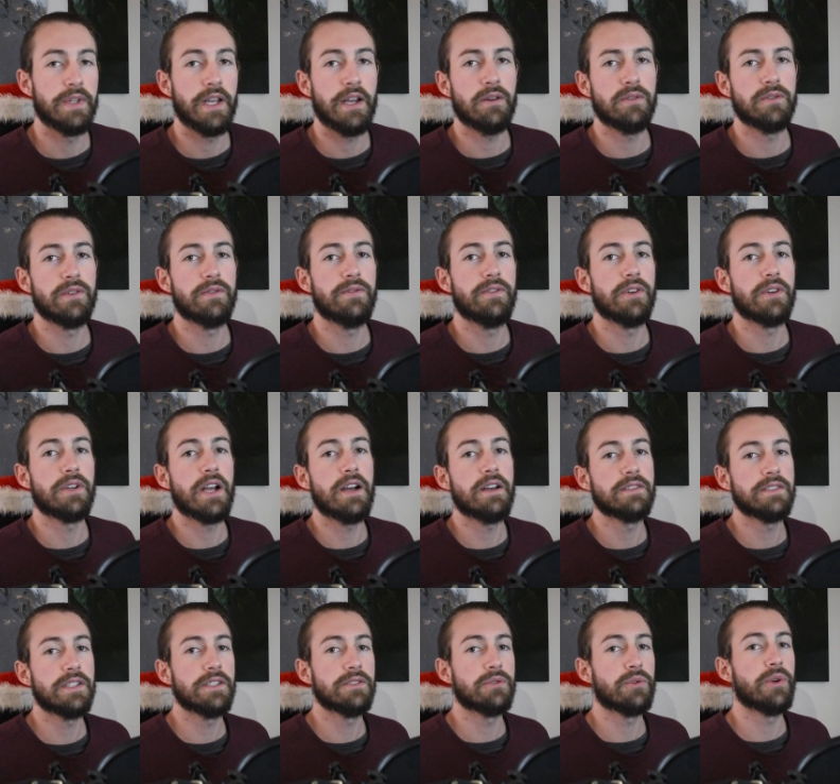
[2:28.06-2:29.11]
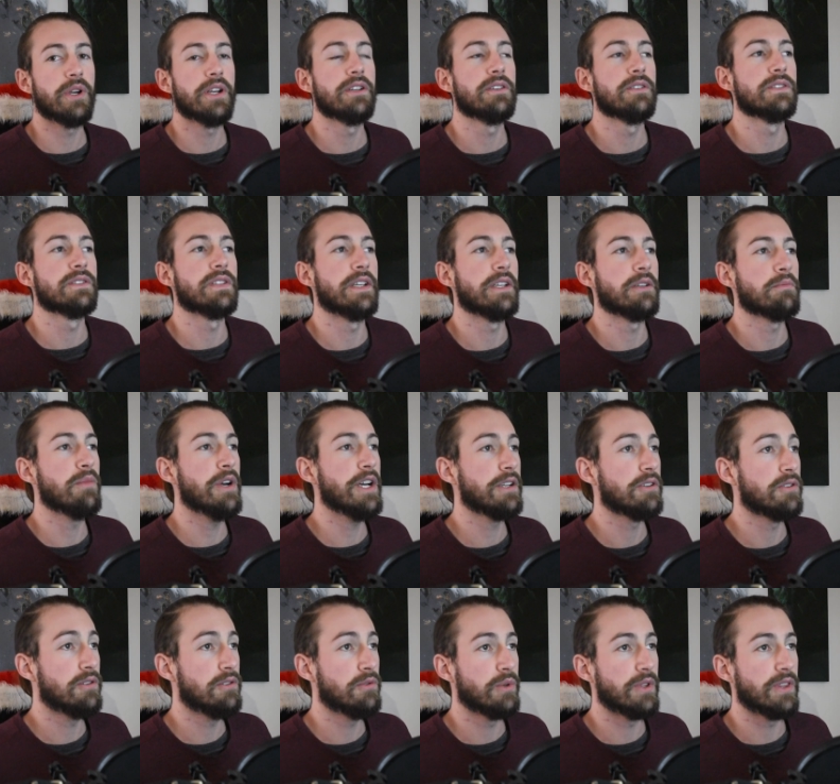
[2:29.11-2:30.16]
However, for content creators like
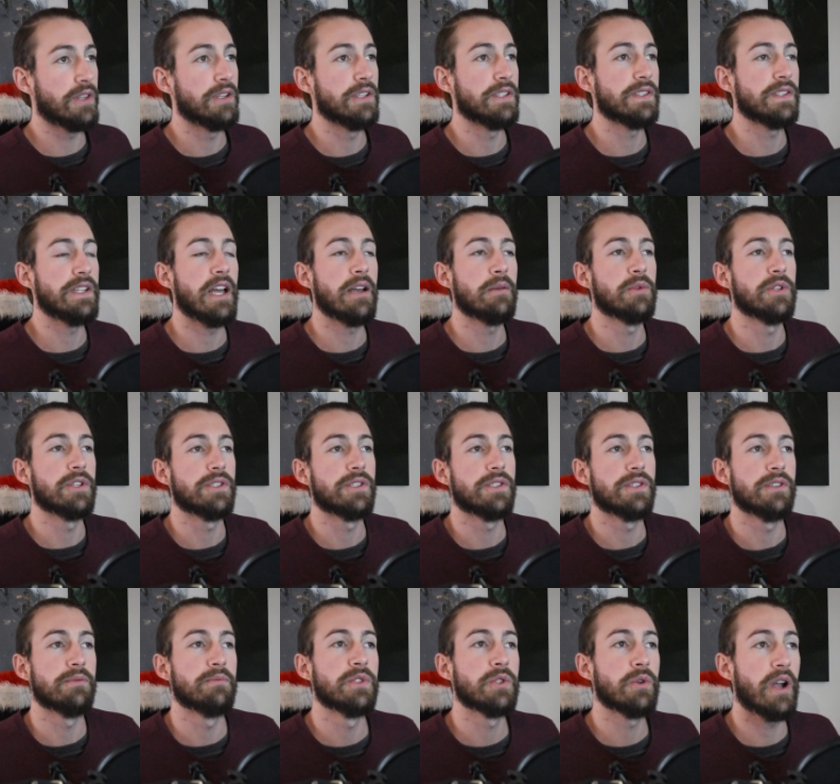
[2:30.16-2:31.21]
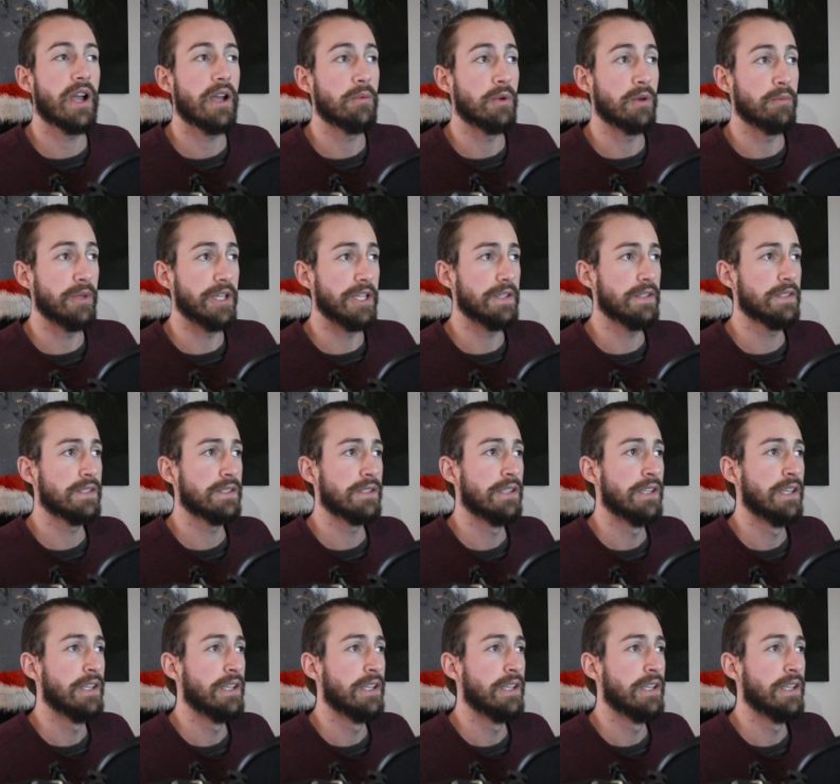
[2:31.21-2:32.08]
Michael with an established subscriber base,